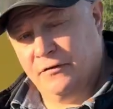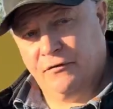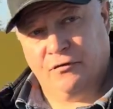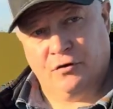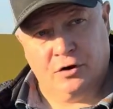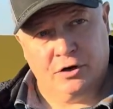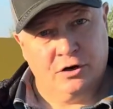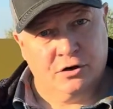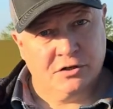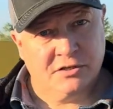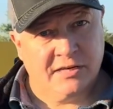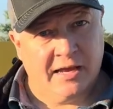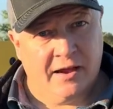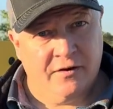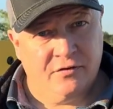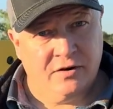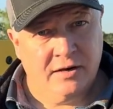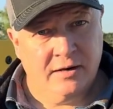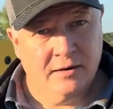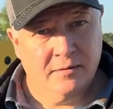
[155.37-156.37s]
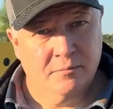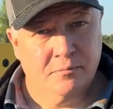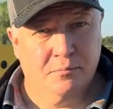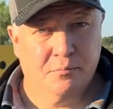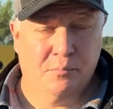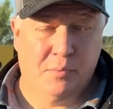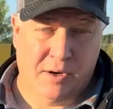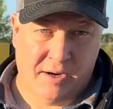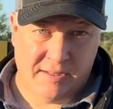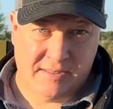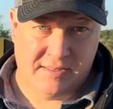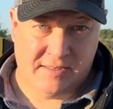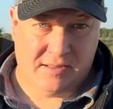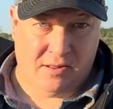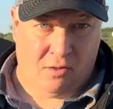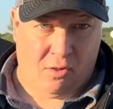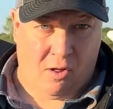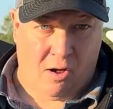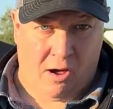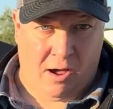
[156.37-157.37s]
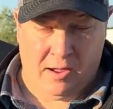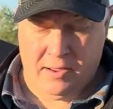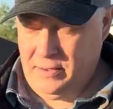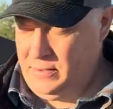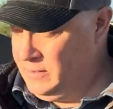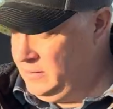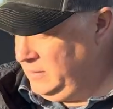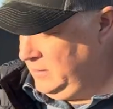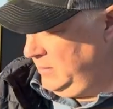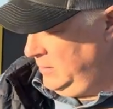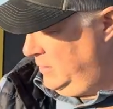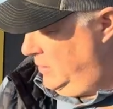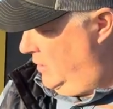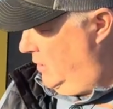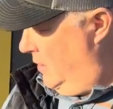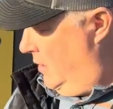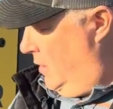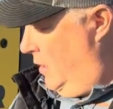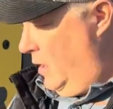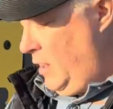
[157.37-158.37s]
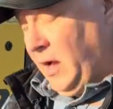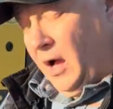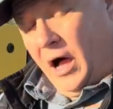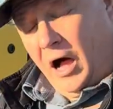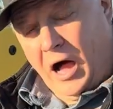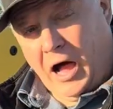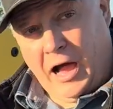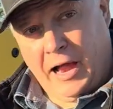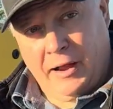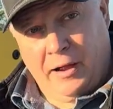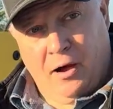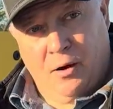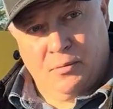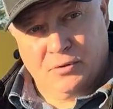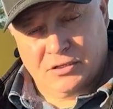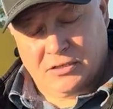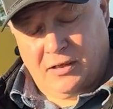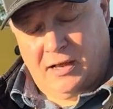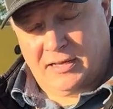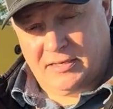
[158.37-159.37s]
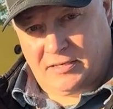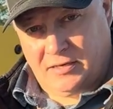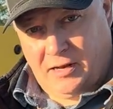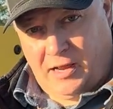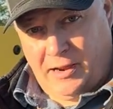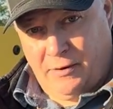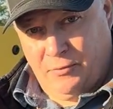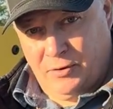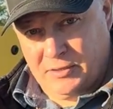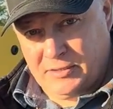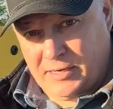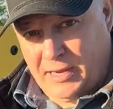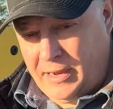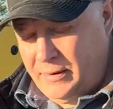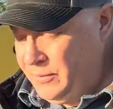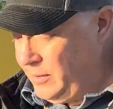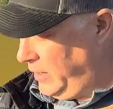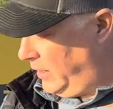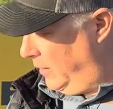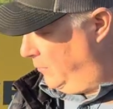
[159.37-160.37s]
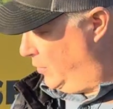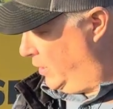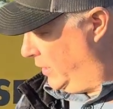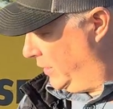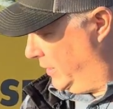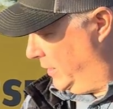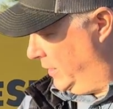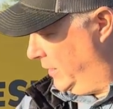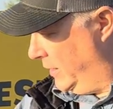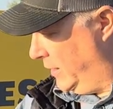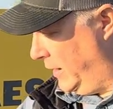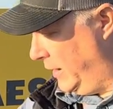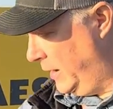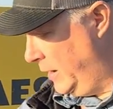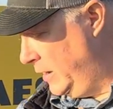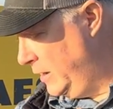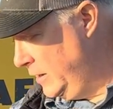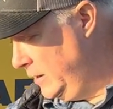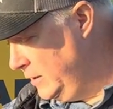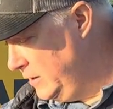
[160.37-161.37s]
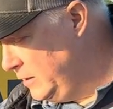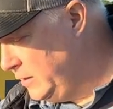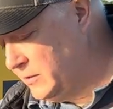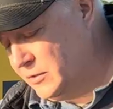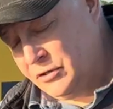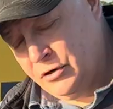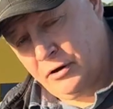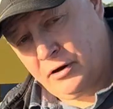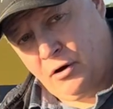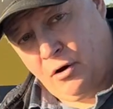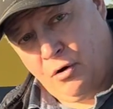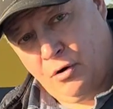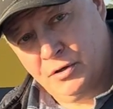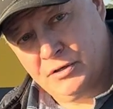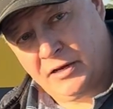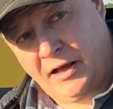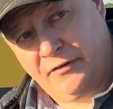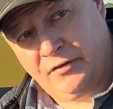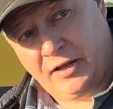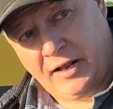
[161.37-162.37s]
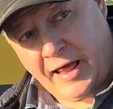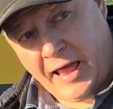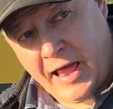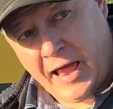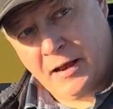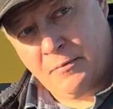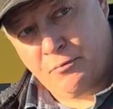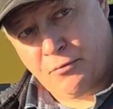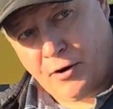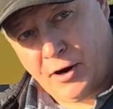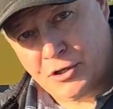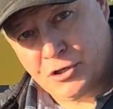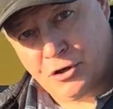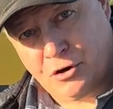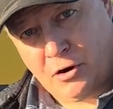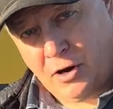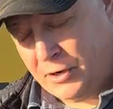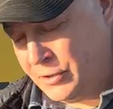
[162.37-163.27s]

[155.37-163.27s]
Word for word: it for your safety, but it's the law. I almost lost an eye one time. I'm not kidding. I took a hose off that had pressure